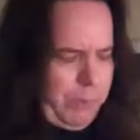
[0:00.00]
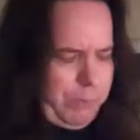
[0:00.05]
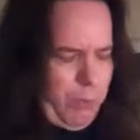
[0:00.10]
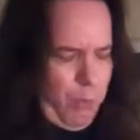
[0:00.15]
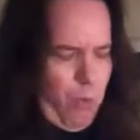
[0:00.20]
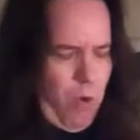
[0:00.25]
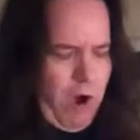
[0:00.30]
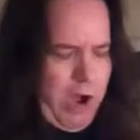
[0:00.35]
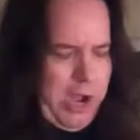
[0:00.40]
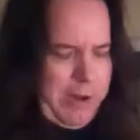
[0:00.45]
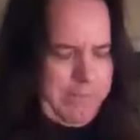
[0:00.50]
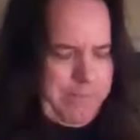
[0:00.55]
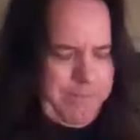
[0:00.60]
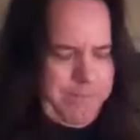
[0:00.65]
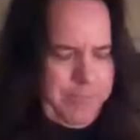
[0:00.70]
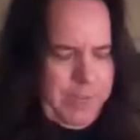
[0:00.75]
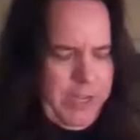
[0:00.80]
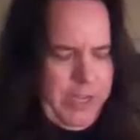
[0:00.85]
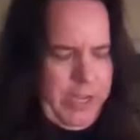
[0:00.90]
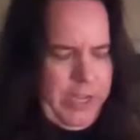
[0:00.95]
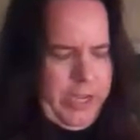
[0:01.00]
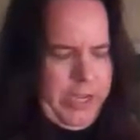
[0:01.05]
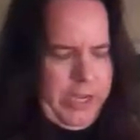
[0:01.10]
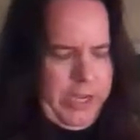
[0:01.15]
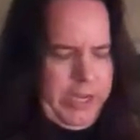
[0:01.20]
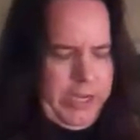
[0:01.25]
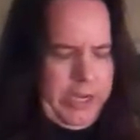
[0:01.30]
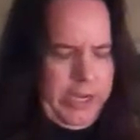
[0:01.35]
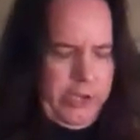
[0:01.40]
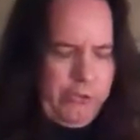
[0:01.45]
Number 1,
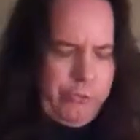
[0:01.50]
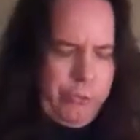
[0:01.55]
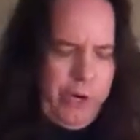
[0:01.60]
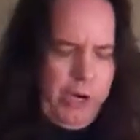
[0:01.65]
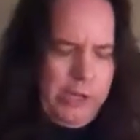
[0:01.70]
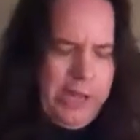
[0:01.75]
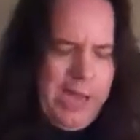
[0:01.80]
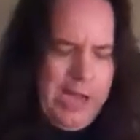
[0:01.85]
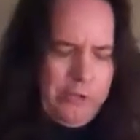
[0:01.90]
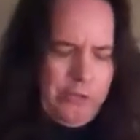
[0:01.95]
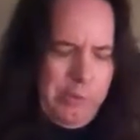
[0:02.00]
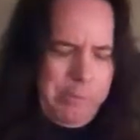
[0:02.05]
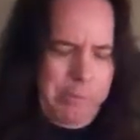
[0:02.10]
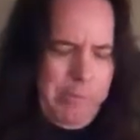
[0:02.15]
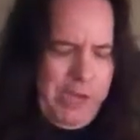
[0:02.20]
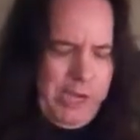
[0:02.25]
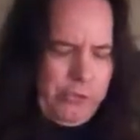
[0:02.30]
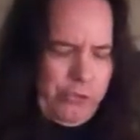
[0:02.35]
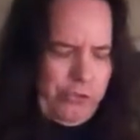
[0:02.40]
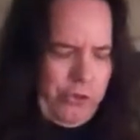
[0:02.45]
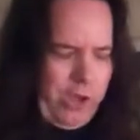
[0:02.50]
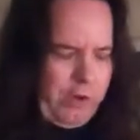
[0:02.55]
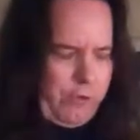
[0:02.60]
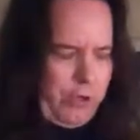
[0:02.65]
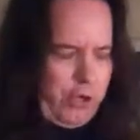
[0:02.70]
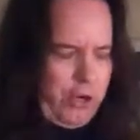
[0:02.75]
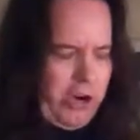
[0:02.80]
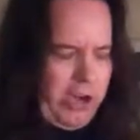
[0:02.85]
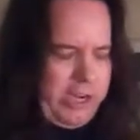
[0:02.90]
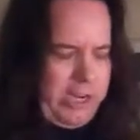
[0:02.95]
Israel has a mix
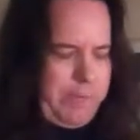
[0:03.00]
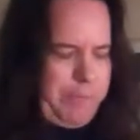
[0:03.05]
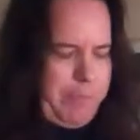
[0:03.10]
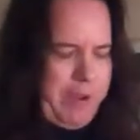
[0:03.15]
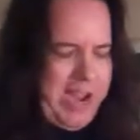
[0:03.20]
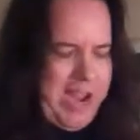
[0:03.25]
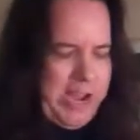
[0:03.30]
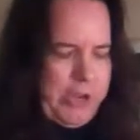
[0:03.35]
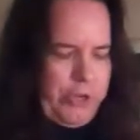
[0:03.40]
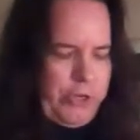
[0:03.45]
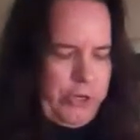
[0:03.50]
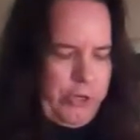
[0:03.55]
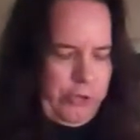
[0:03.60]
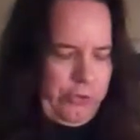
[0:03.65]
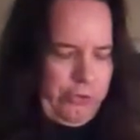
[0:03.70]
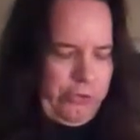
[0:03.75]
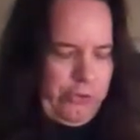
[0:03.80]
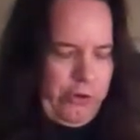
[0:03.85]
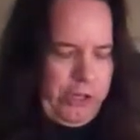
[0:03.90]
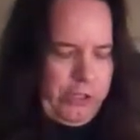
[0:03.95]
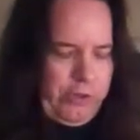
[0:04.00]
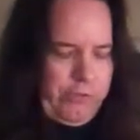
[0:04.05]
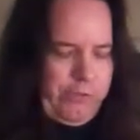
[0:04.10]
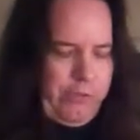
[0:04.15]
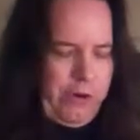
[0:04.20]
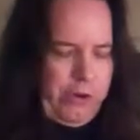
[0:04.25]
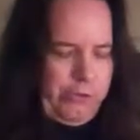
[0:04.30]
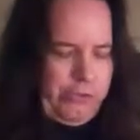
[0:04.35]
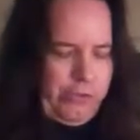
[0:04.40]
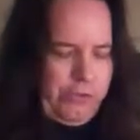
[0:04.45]
of good and bad news during the
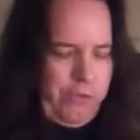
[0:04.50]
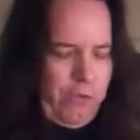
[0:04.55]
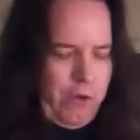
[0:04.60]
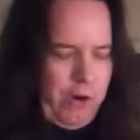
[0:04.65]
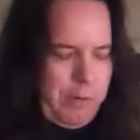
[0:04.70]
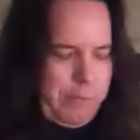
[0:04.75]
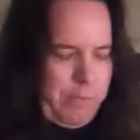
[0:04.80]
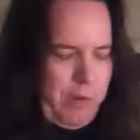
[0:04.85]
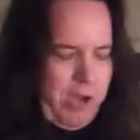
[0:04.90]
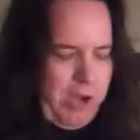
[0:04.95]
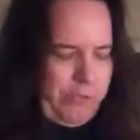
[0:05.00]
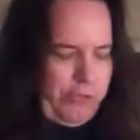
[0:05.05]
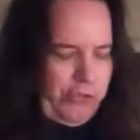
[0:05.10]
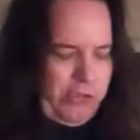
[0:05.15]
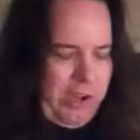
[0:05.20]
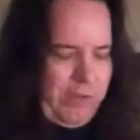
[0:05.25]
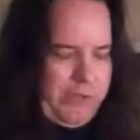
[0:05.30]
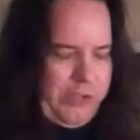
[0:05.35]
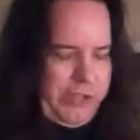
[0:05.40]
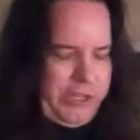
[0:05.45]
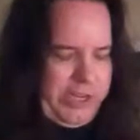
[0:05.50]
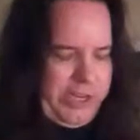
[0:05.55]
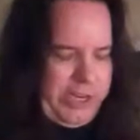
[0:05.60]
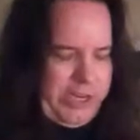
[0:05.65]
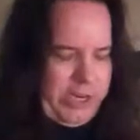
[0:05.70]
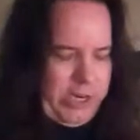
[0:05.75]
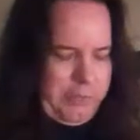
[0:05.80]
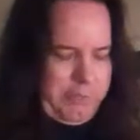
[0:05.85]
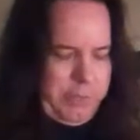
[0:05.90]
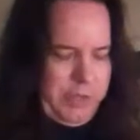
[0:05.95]
first 4 months of the
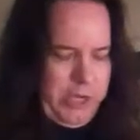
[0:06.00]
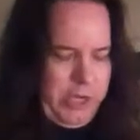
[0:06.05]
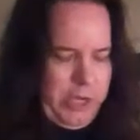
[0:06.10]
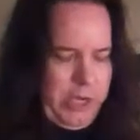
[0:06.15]
year,